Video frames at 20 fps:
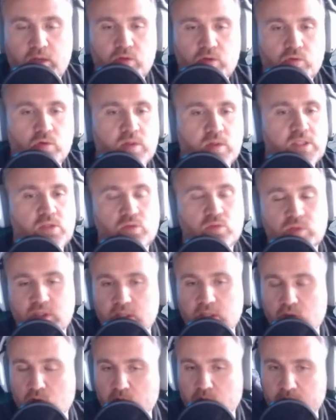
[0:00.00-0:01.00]
You know, it's
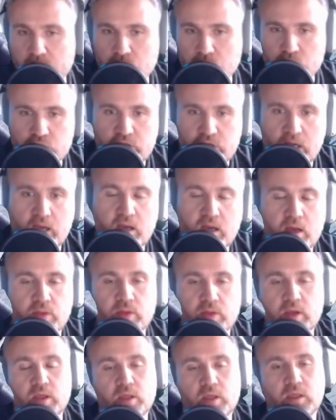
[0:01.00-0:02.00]
using your hero shard,